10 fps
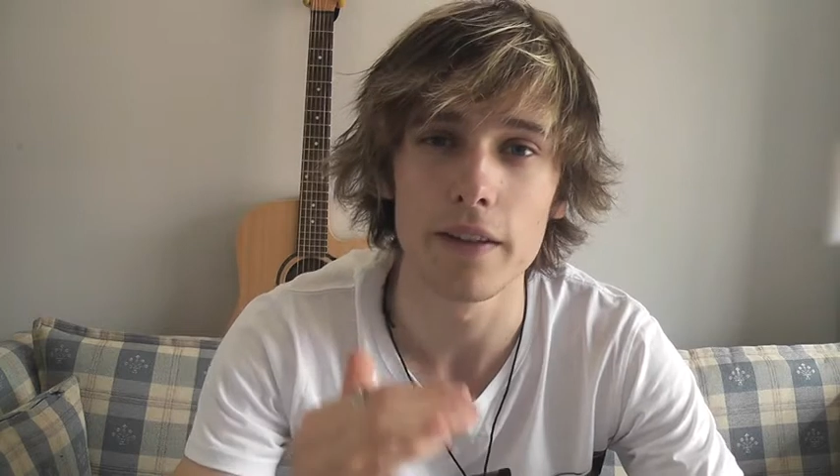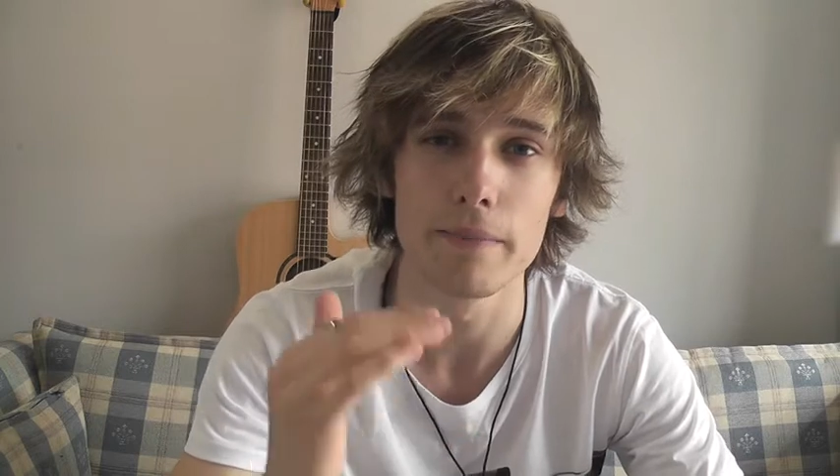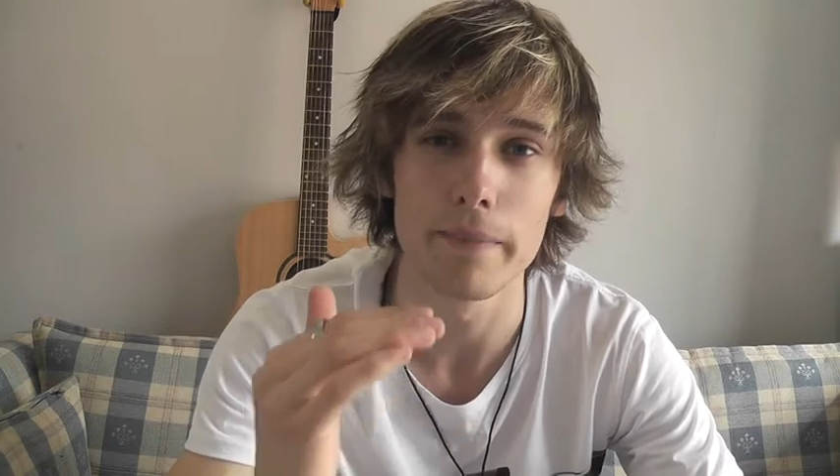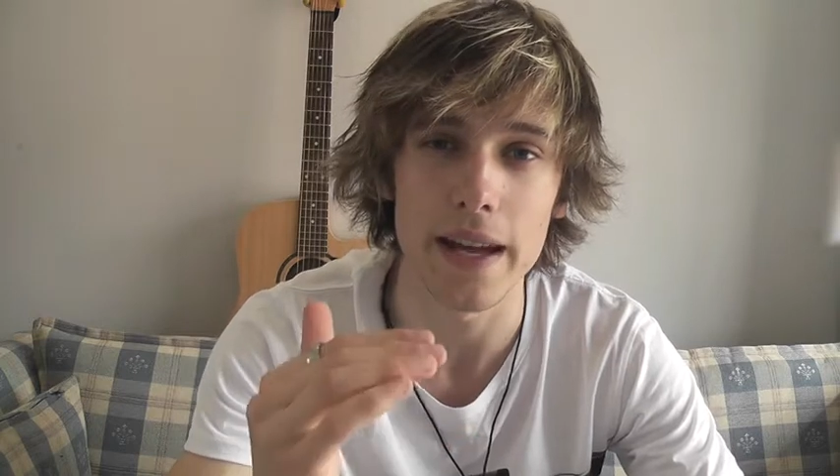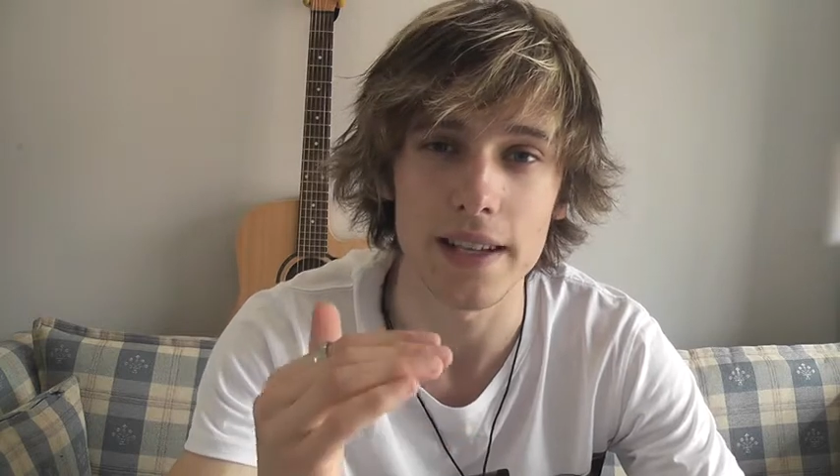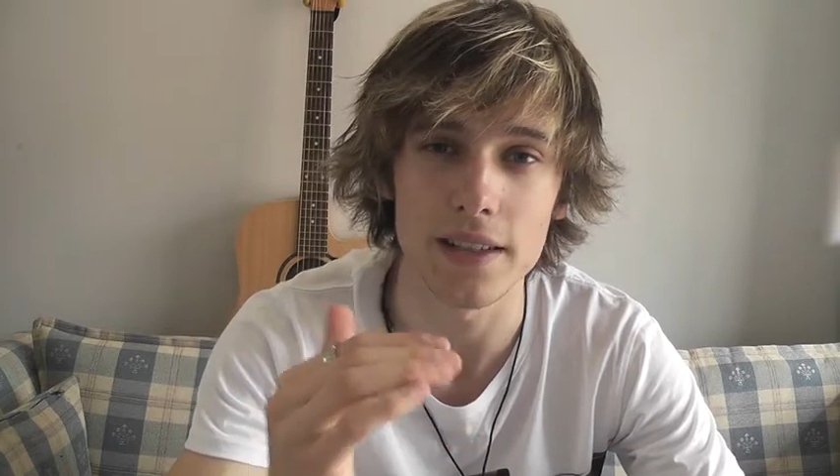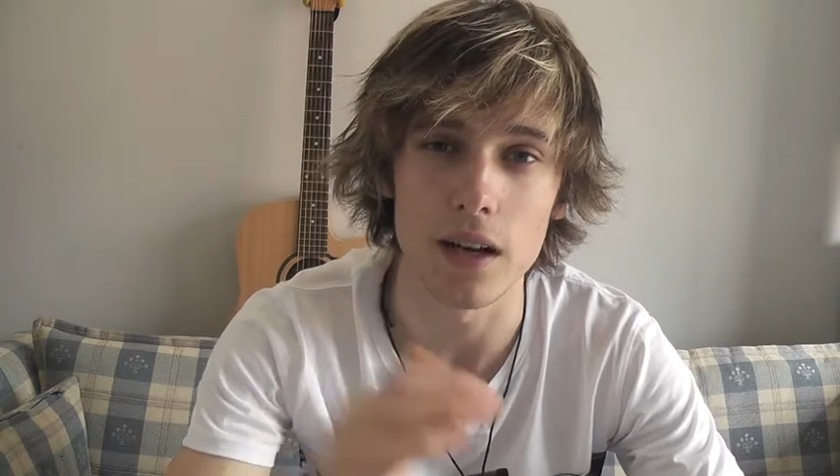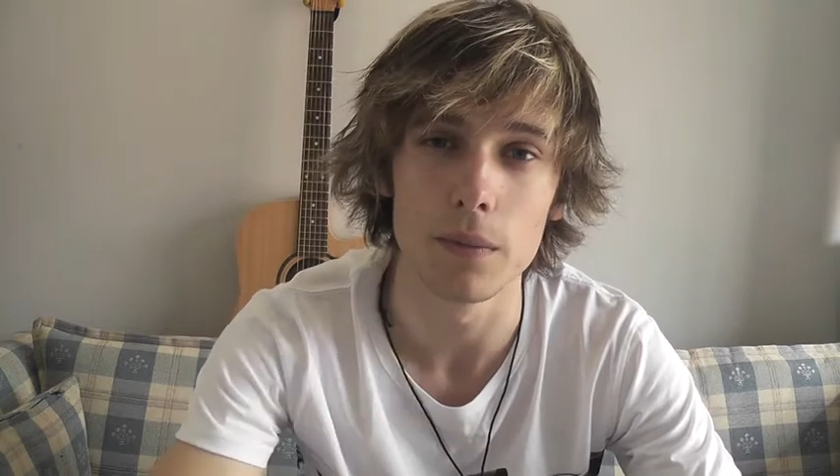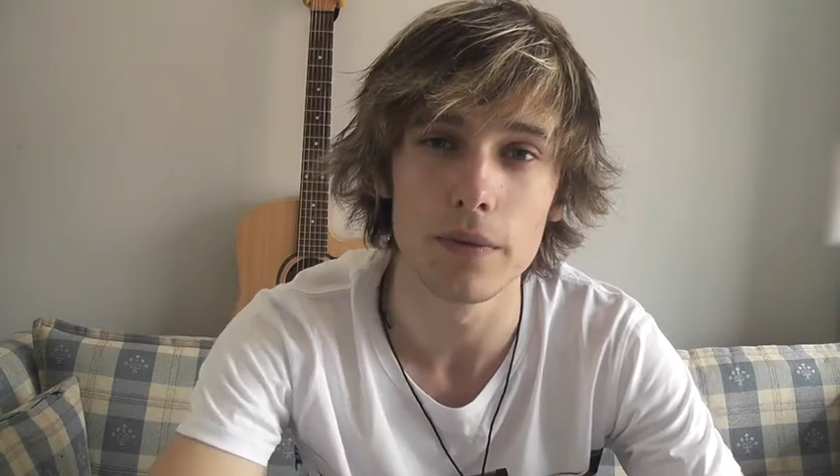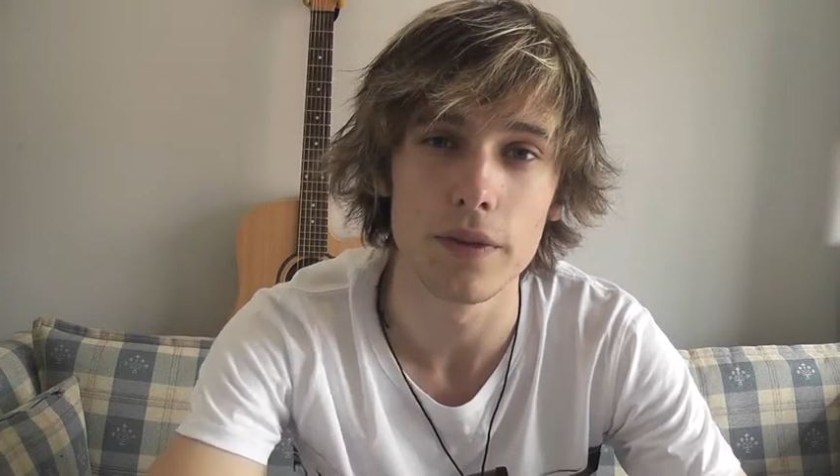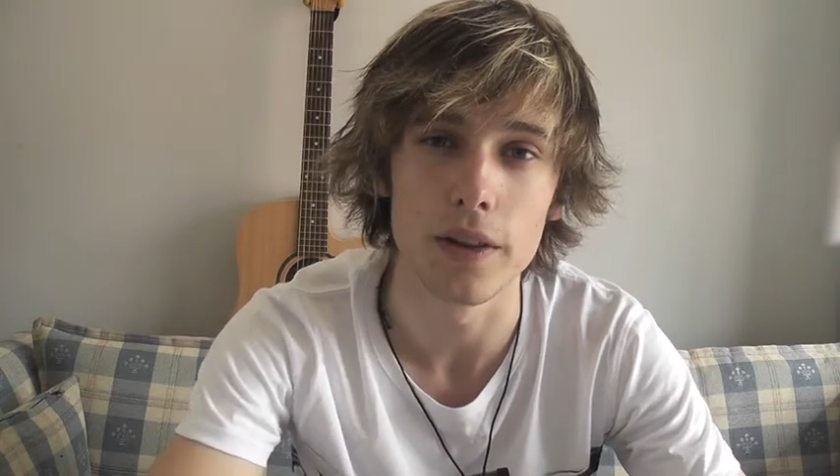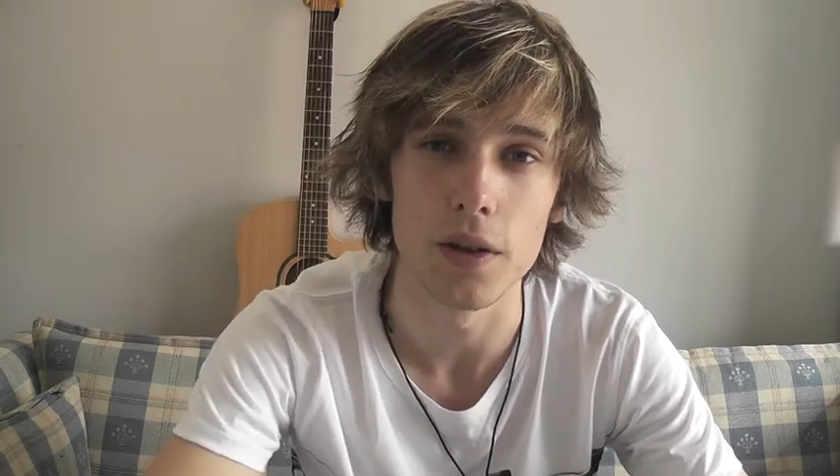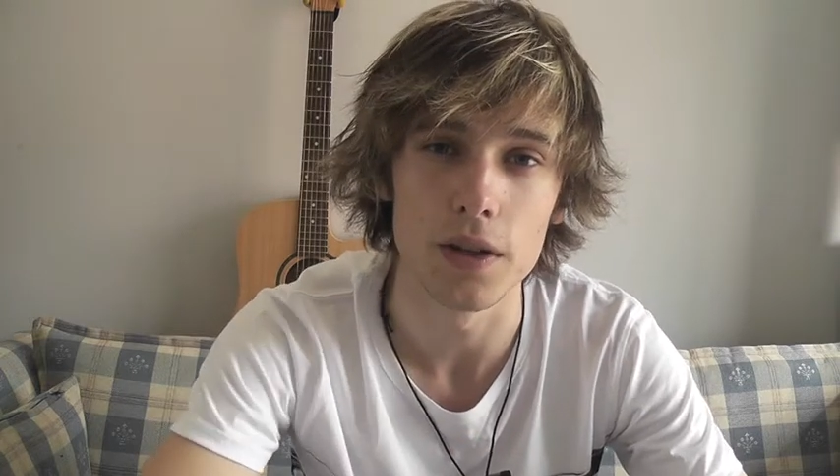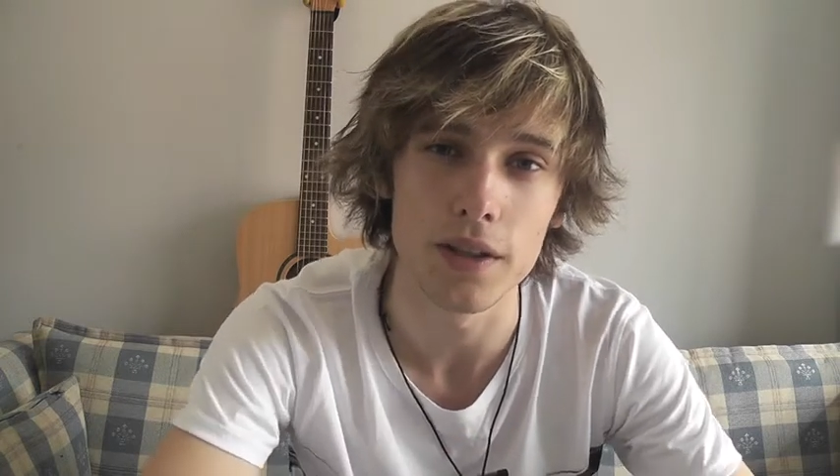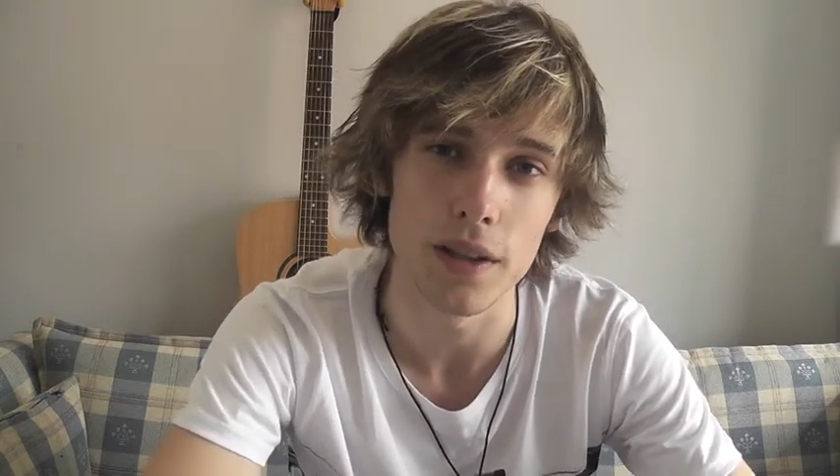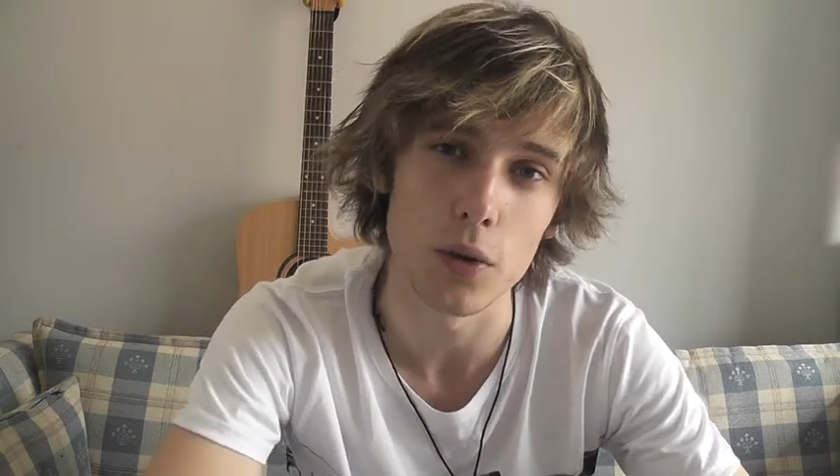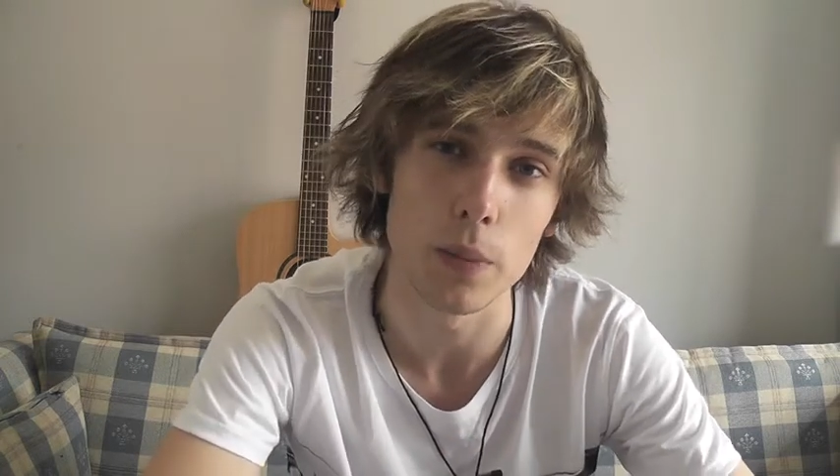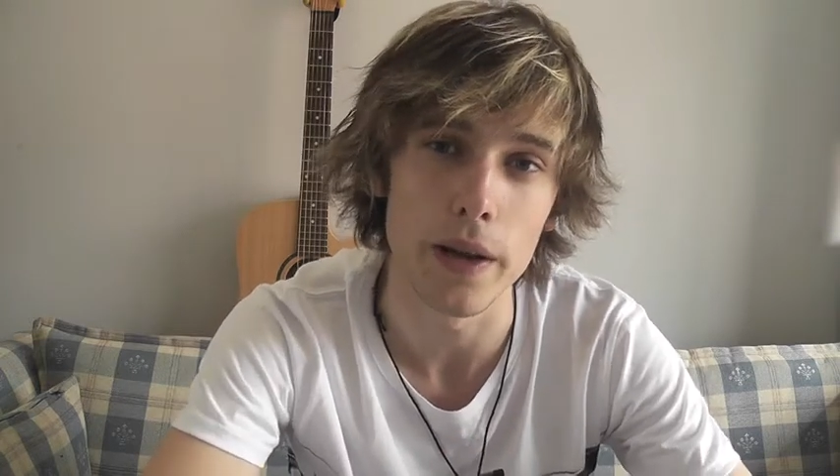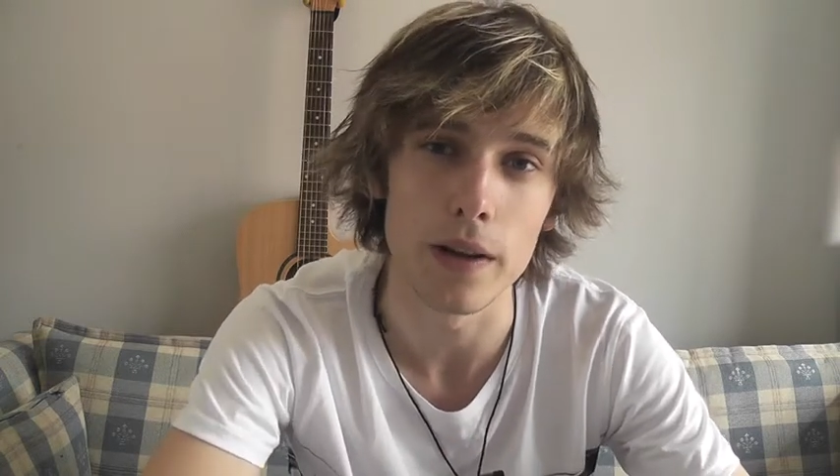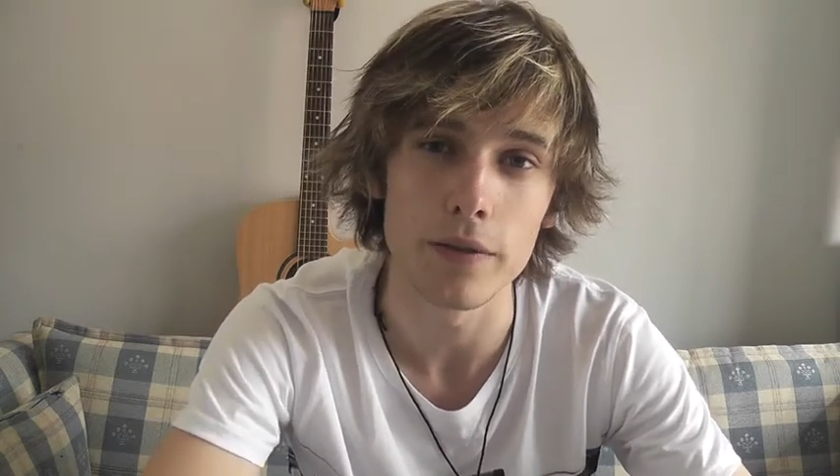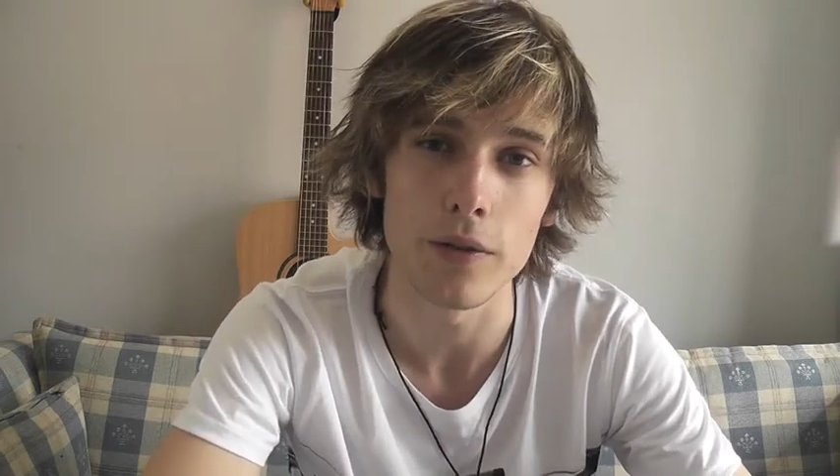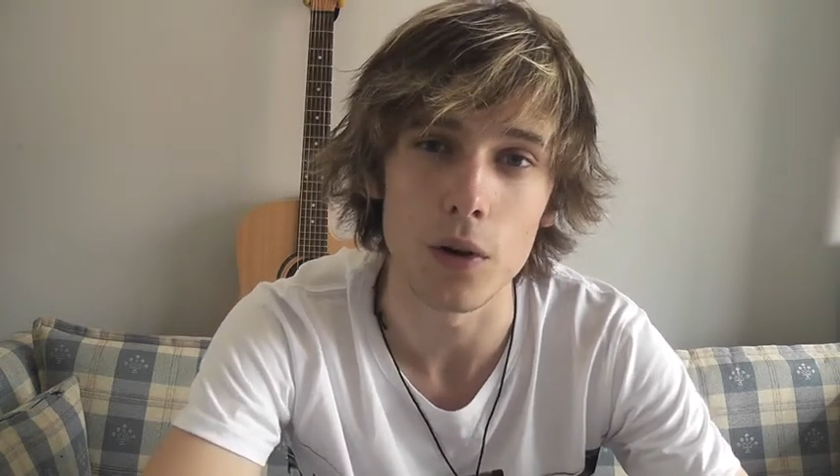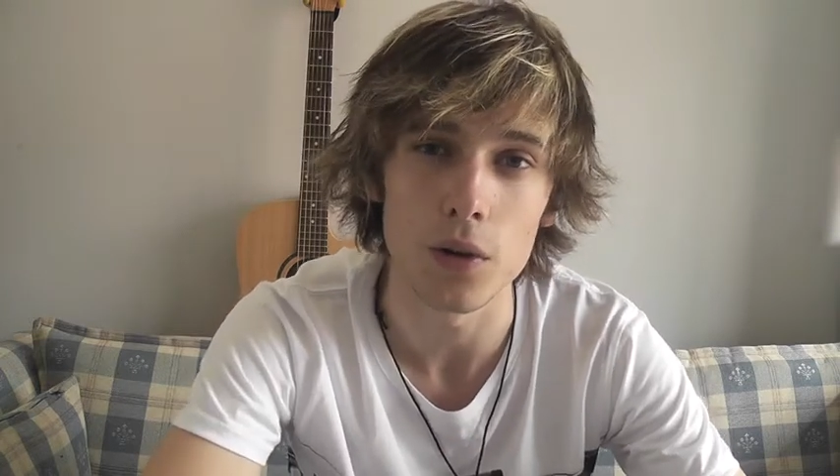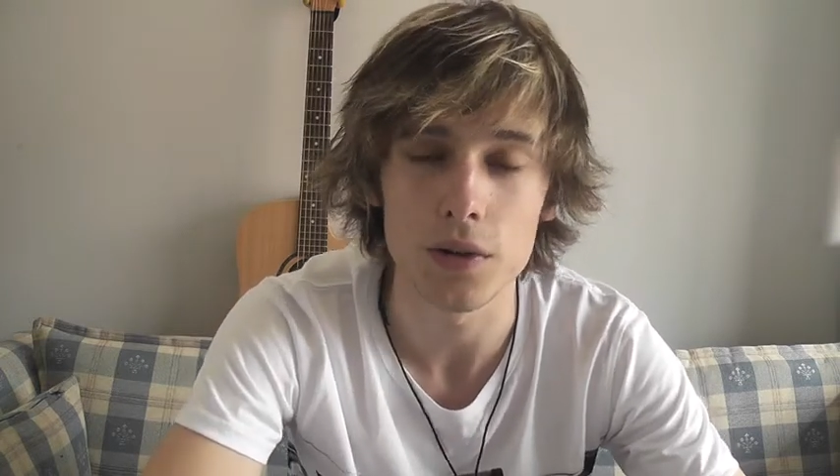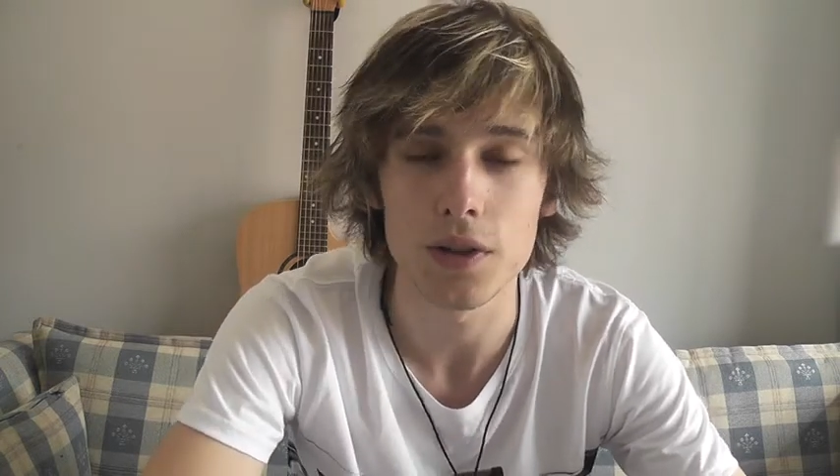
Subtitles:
of makes up for those little pitfalls.